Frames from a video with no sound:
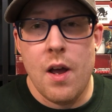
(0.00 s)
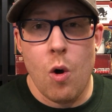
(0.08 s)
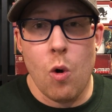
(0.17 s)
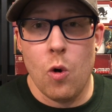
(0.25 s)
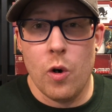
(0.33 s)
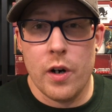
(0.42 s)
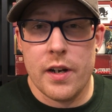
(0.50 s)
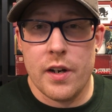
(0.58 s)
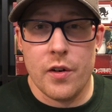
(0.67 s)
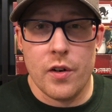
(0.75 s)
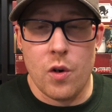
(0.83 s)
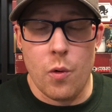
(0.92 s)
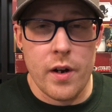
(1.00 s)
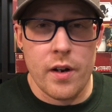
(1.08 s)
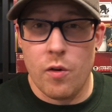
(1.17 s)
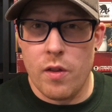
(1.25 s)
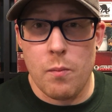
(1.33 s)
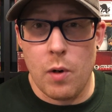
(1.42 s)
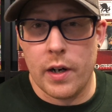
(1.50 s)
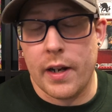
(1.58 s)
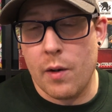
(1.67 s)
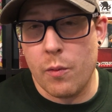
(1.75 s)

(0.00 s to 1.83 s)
or you're going to go to the market,